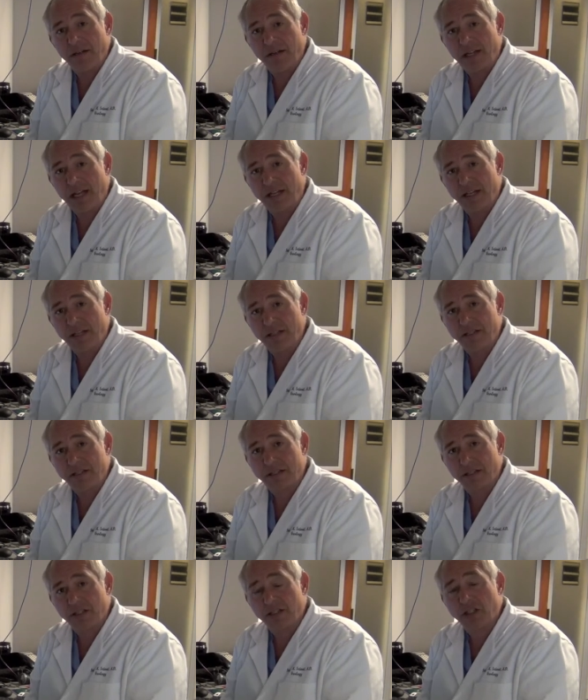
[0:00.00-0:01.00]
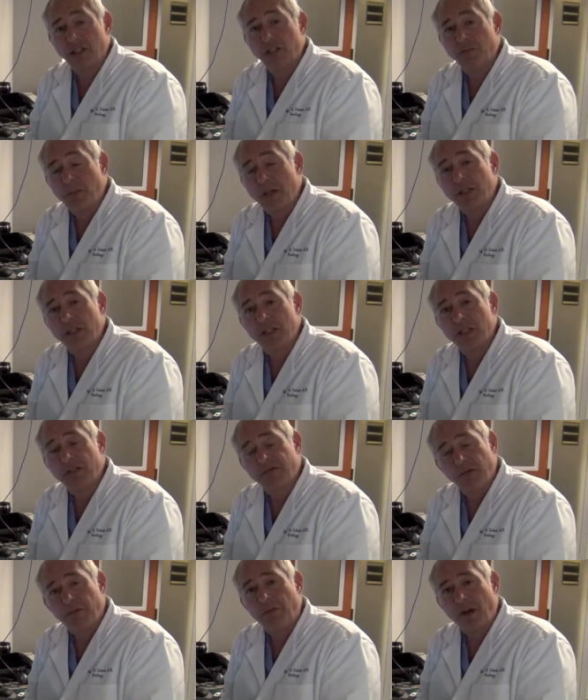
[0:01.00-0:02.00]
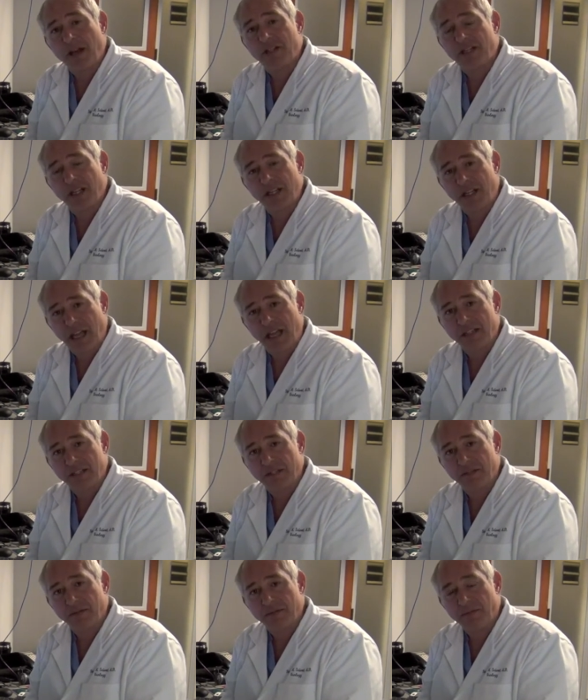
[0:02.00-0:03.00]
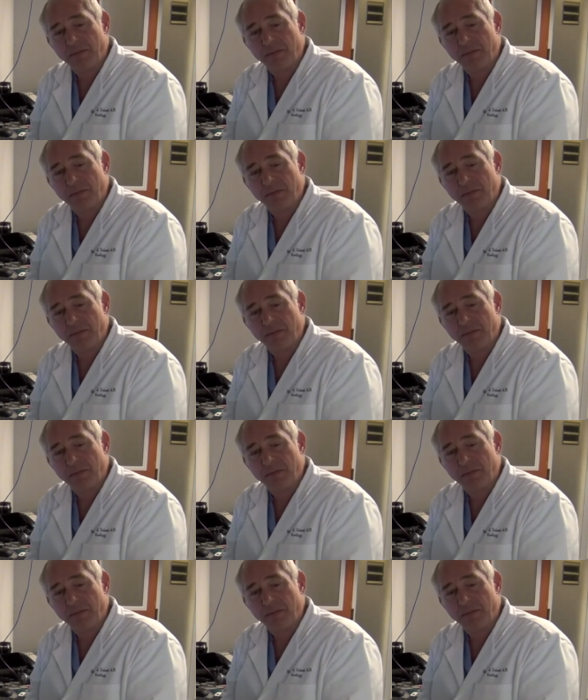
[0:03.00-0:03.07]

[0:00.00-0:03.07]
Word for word: that is suspicious for prostate cancer.